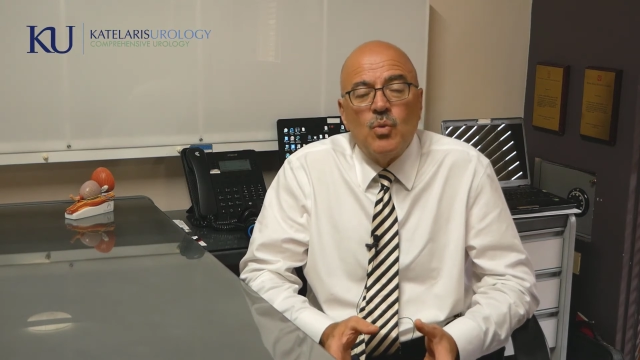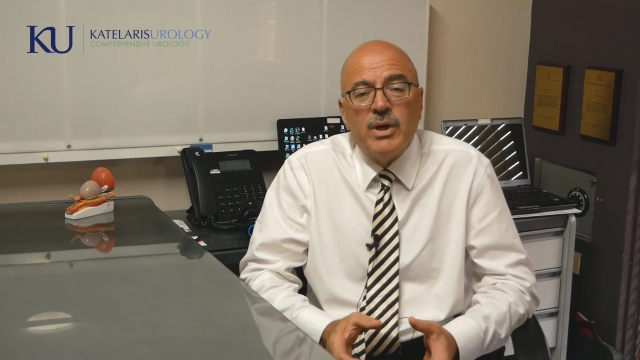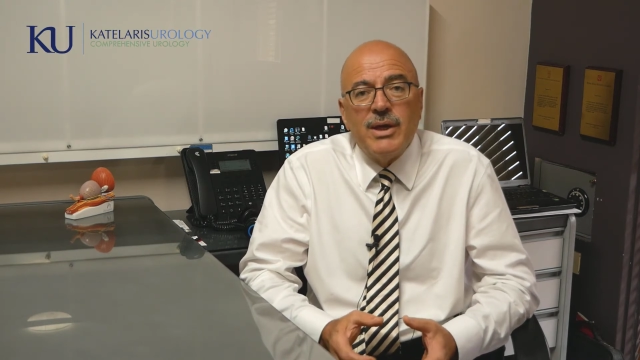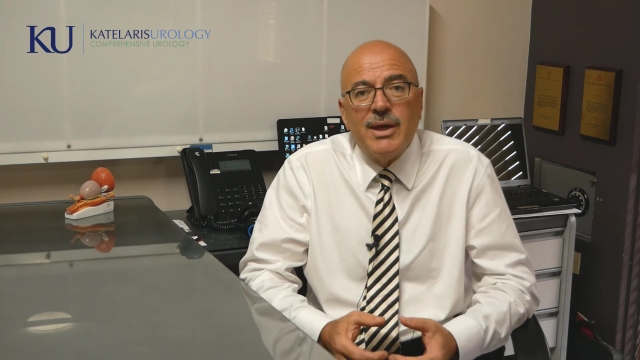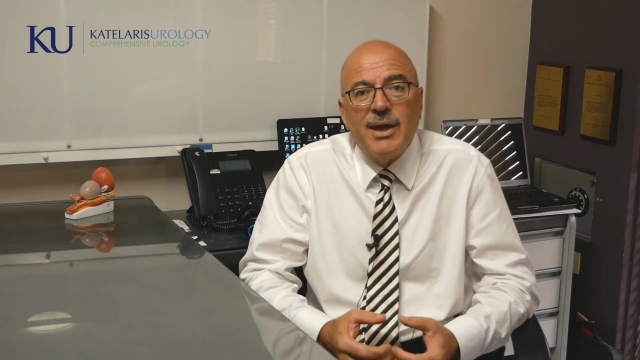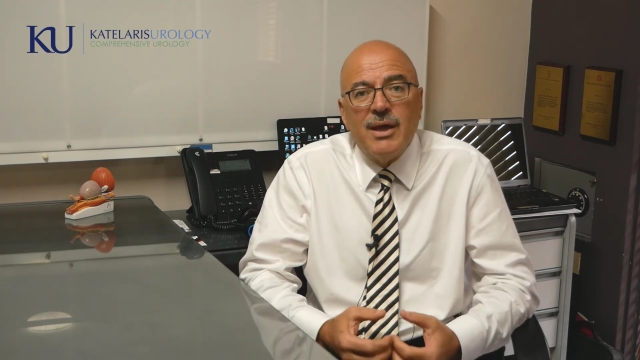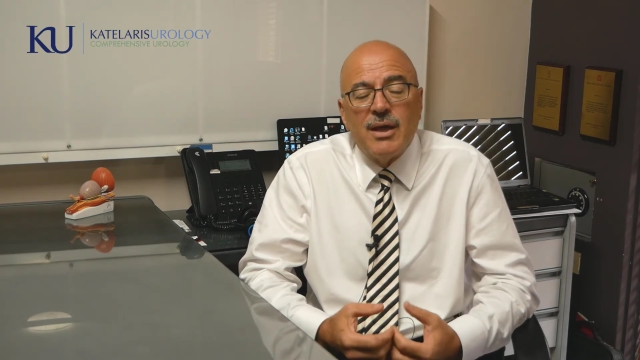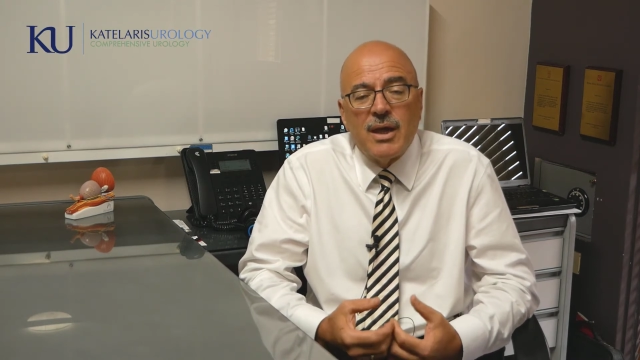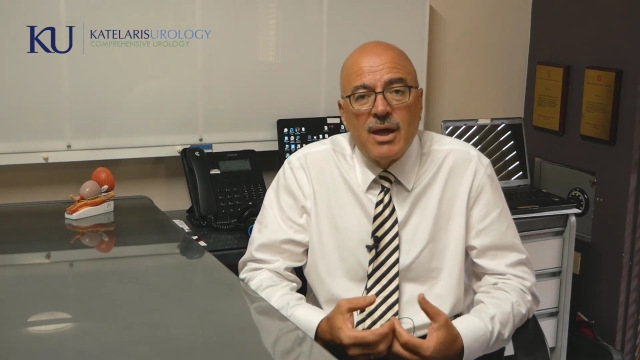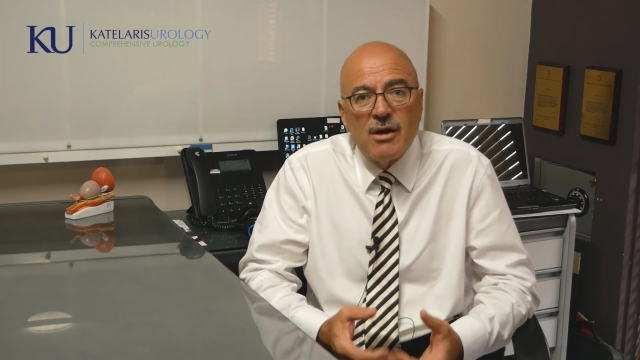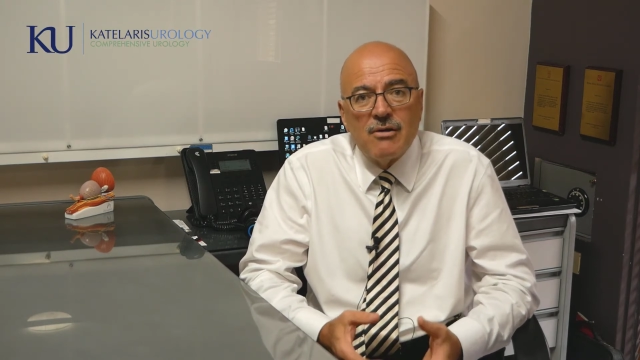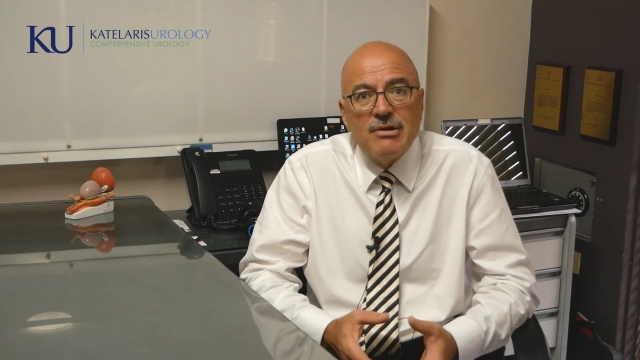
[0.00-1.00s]
We
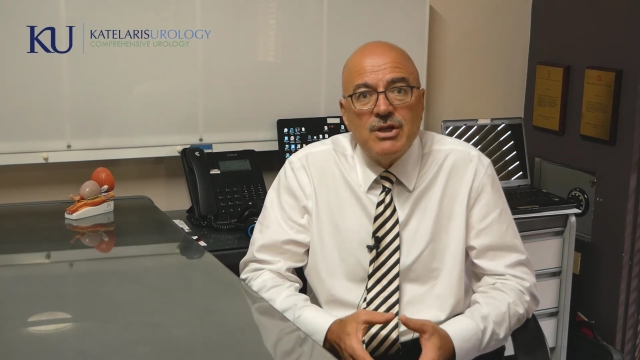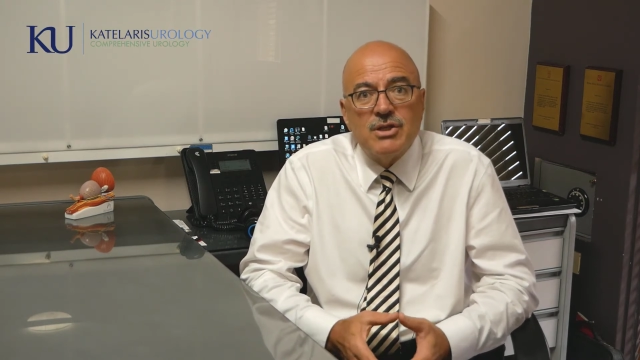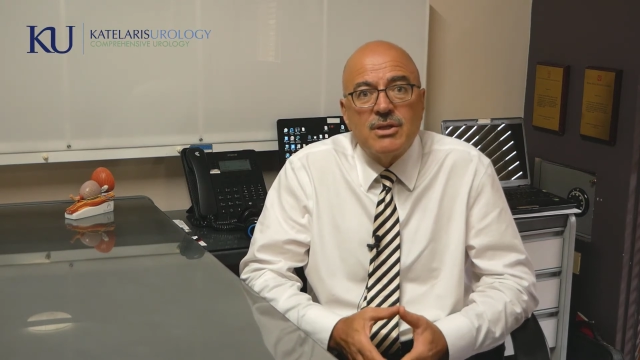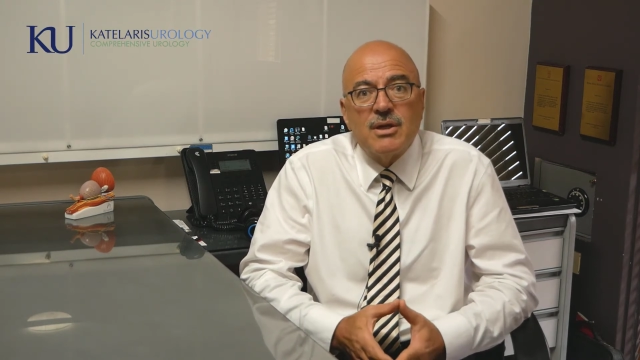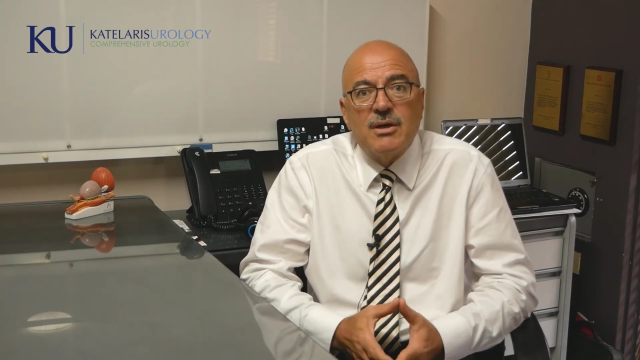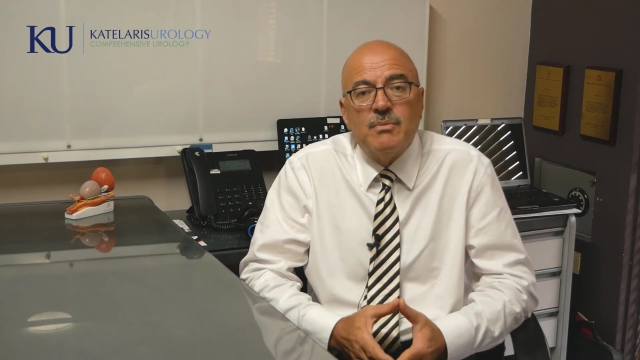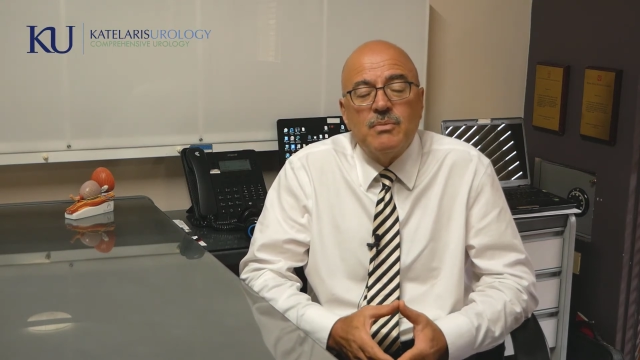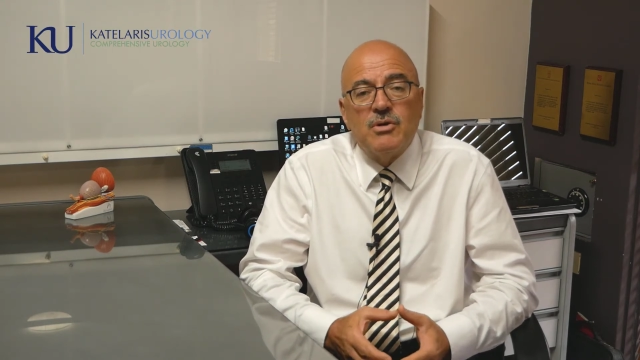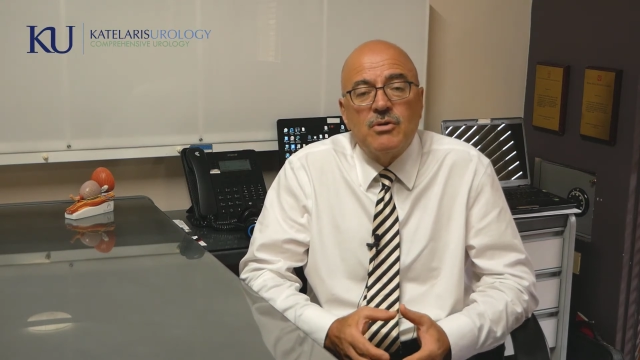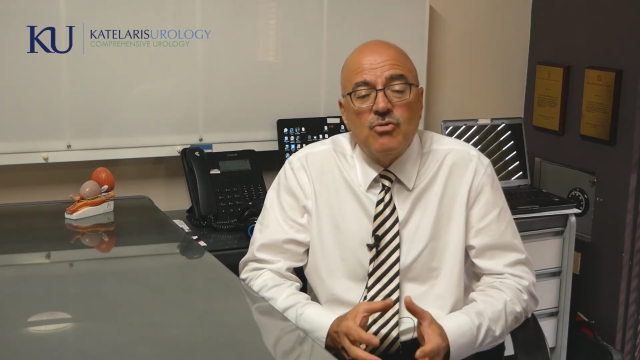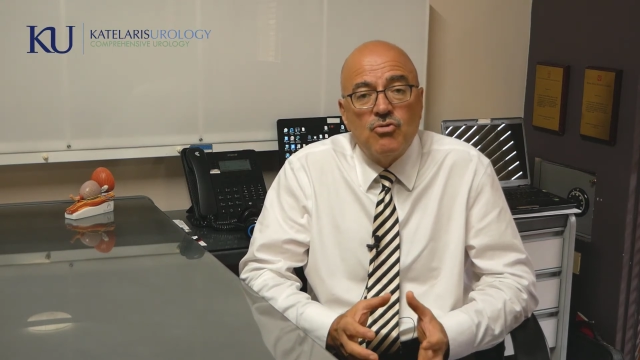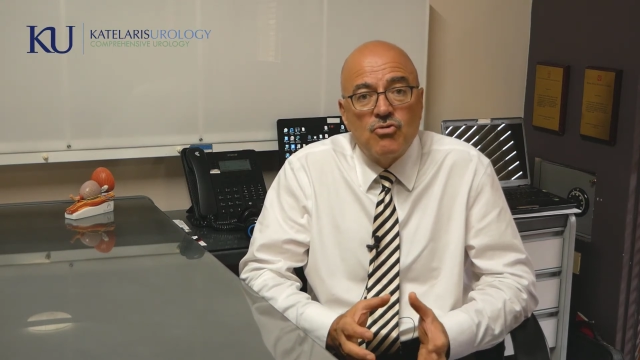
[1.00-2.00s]
encourage them to